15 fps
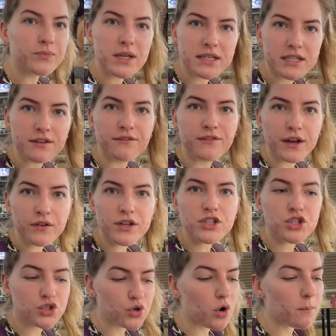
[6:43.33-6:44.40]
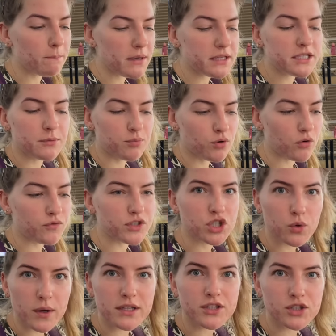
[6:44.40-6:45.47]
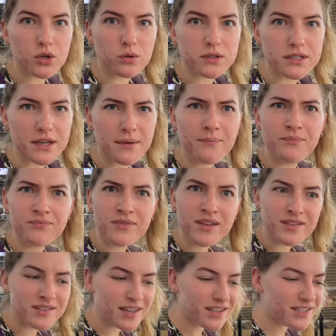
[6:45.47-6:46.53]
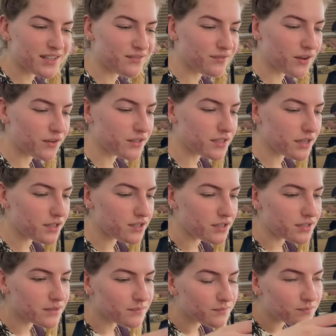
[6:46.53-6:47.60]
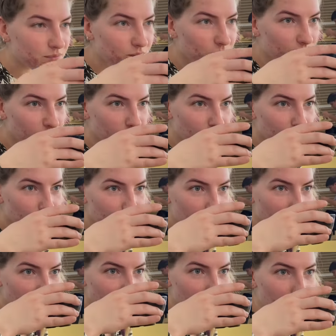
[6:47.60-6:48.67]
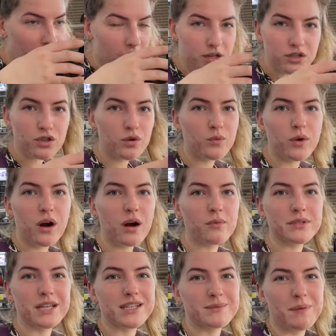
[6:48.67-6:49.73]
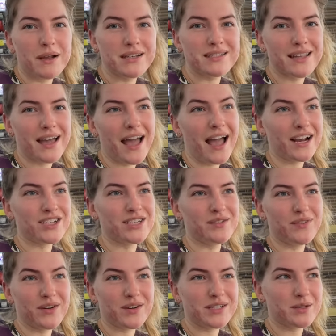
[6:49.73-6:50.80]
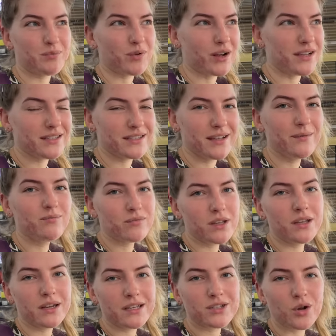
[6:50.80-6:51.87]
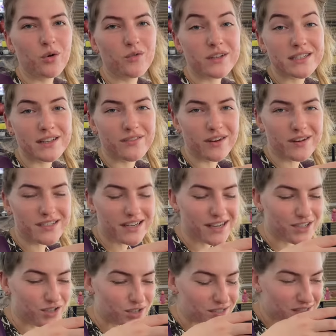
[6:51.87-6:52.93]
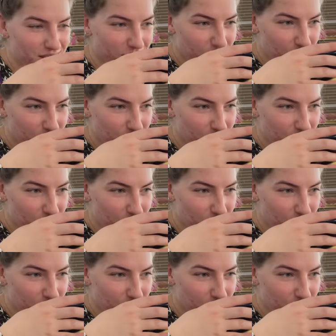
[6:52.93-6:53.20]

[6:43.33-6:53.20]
It's a very strong meaty broth, it's quite salty, it's actually very delicious. I don't know what I was expecting, but actually very surprised. It is obviously very delicious.